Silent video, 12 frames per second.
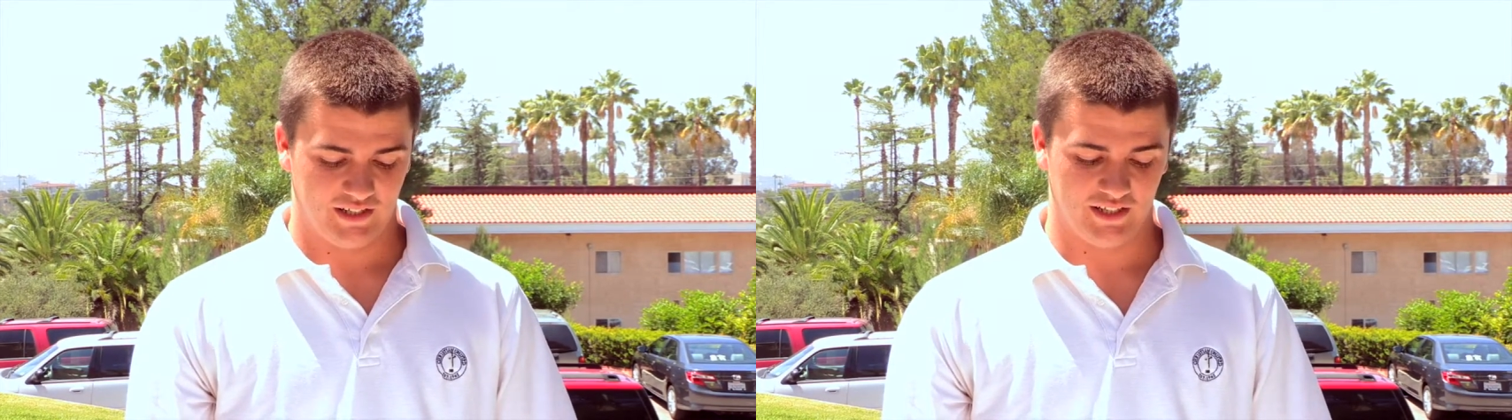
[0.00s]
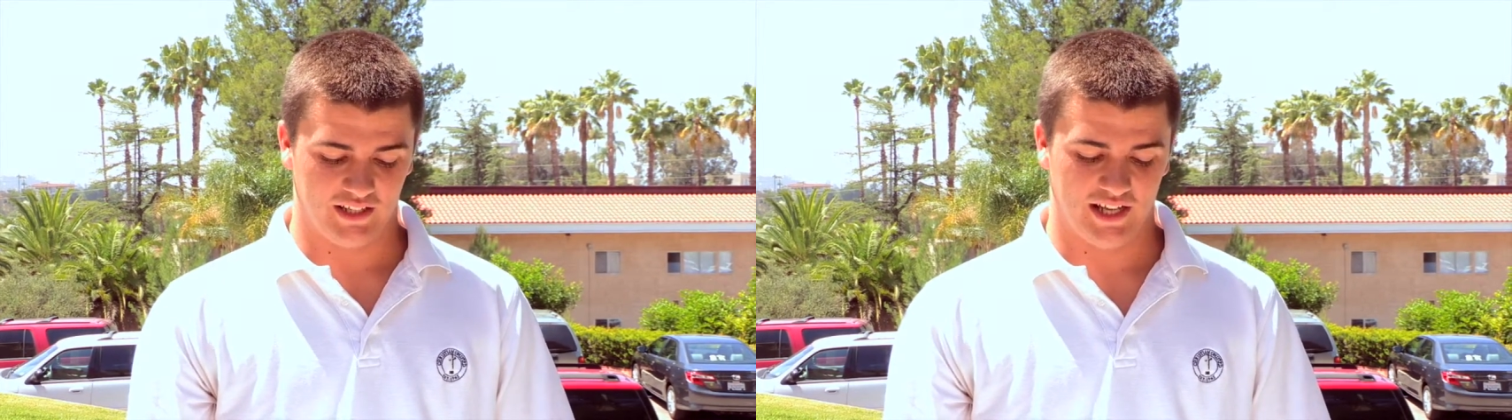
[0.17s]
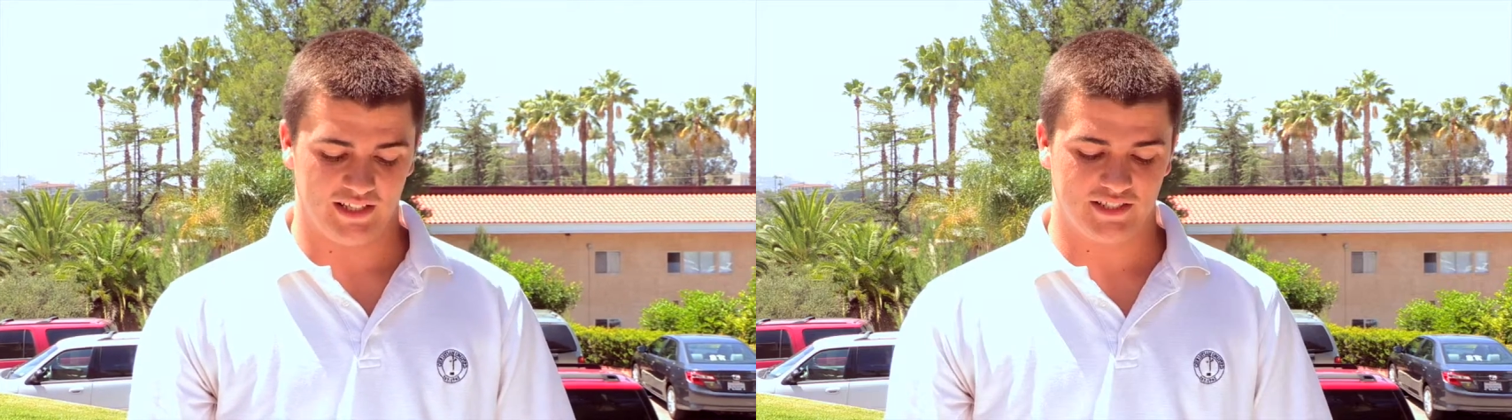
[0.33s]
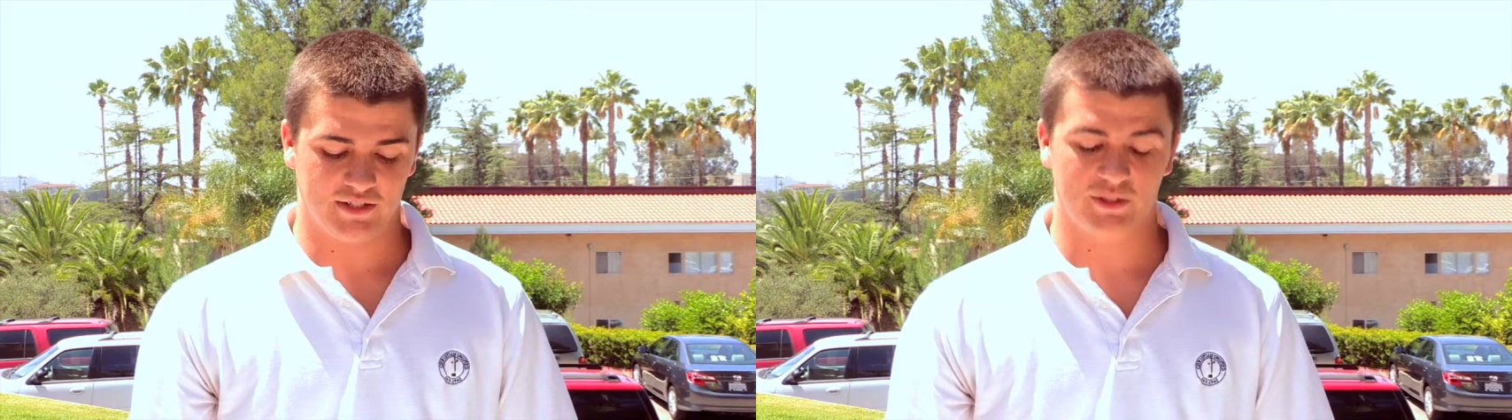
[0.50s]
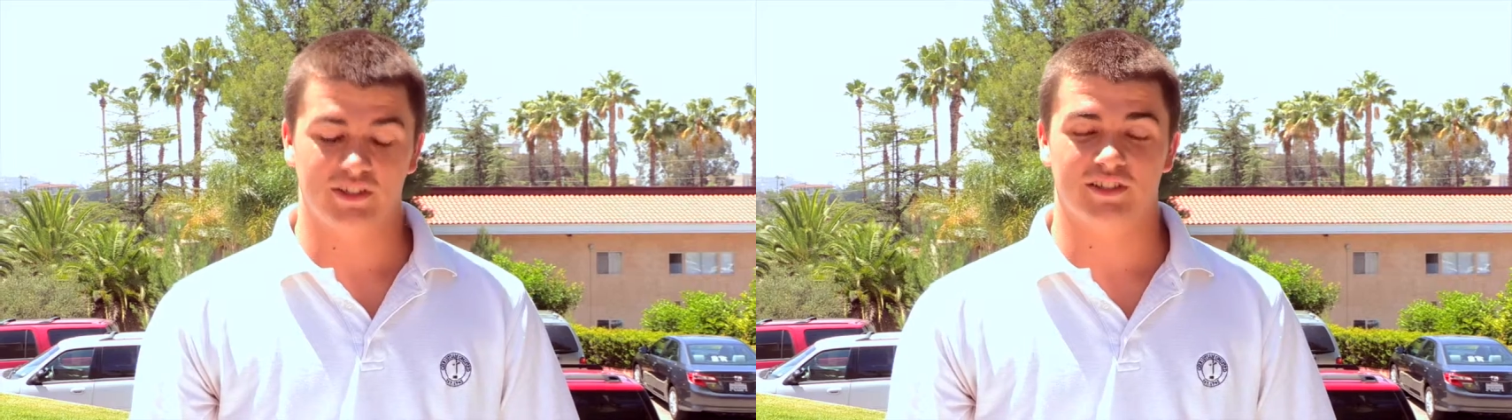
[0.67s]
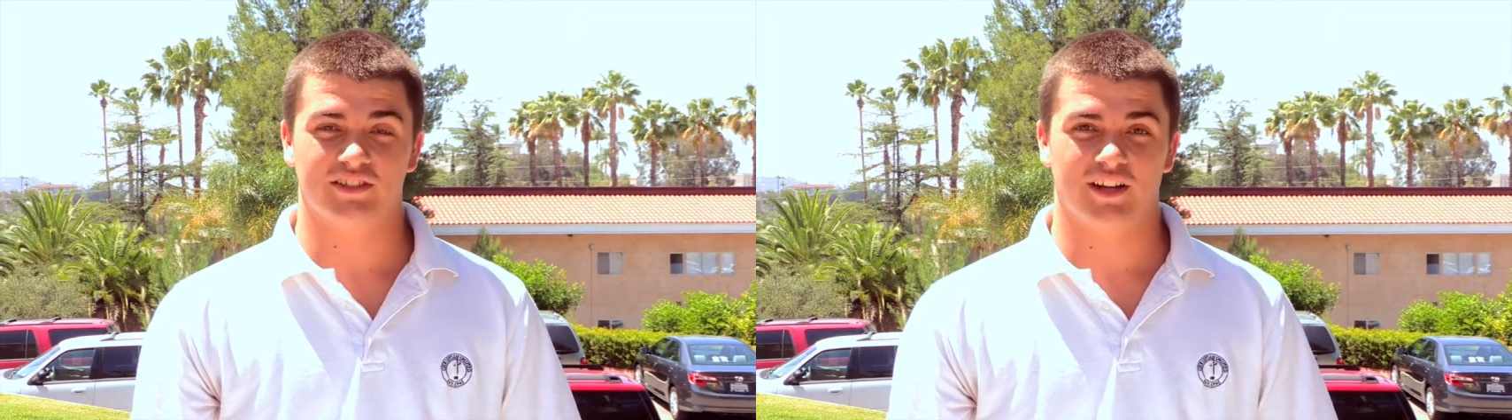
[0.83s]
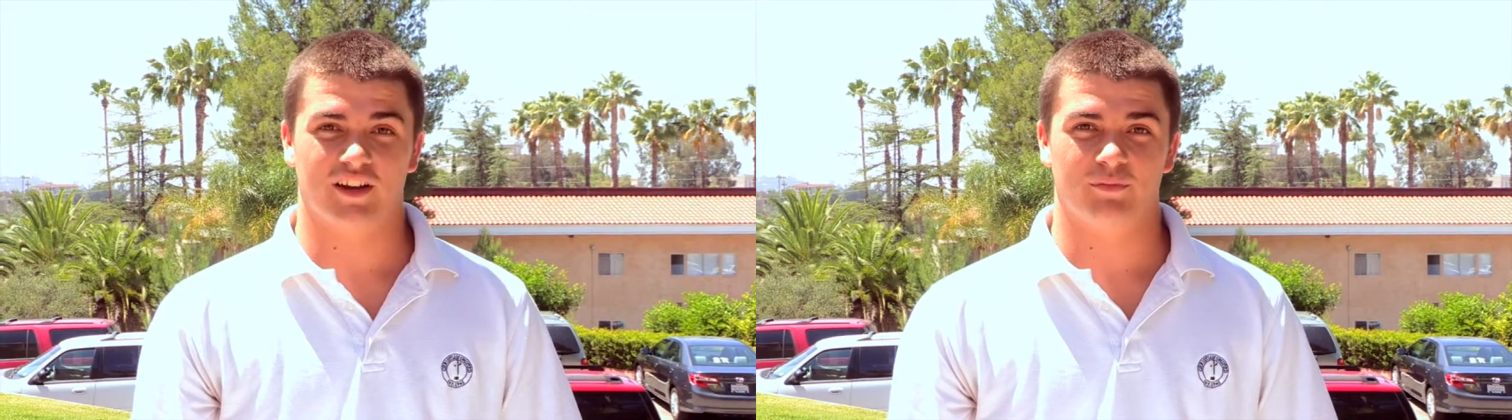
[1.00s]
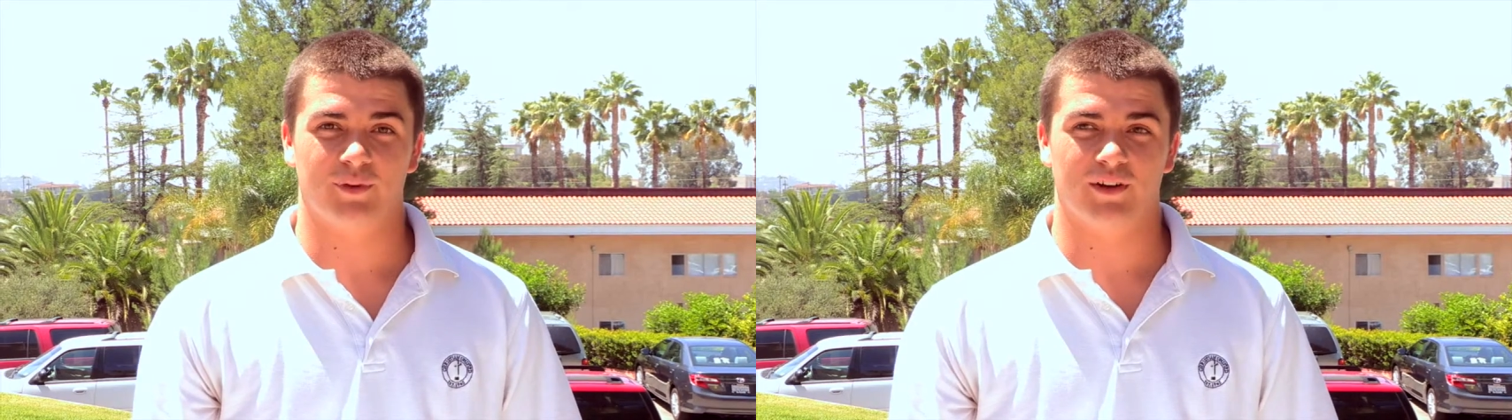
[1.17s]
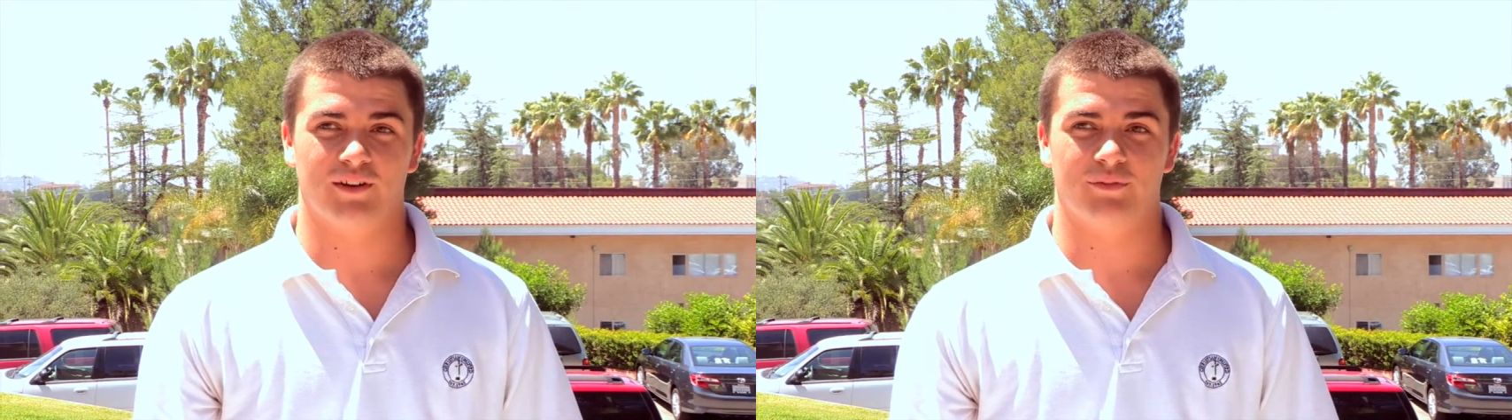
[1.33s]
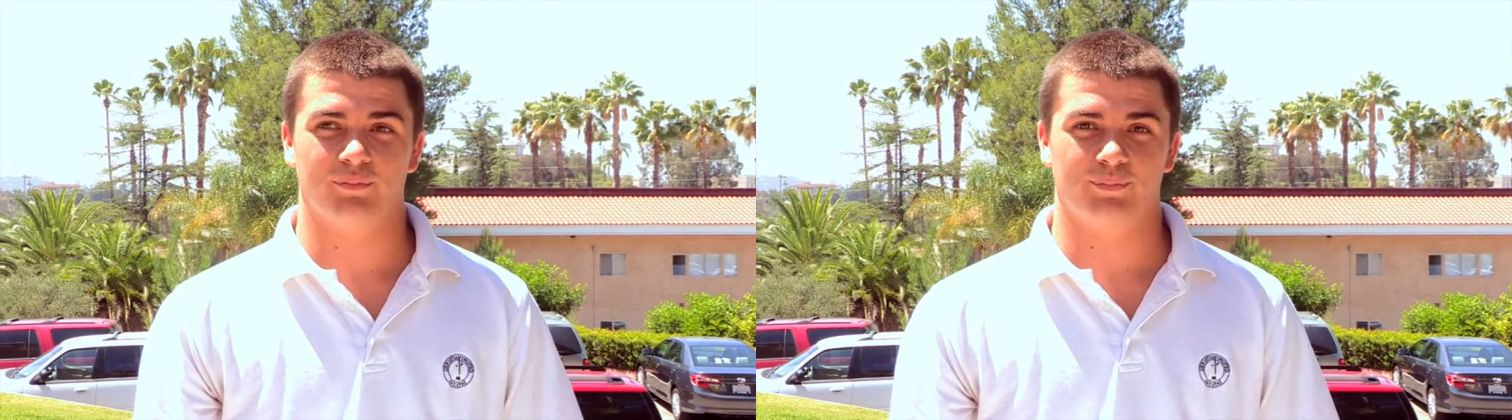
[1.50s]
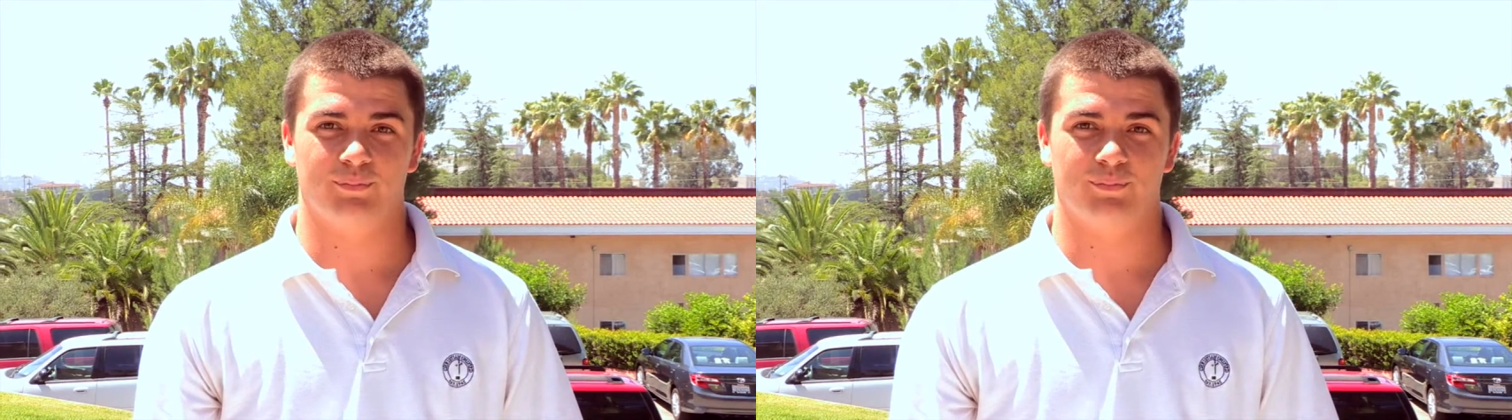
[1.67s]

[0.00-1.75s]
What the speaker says: the last 2 years I've been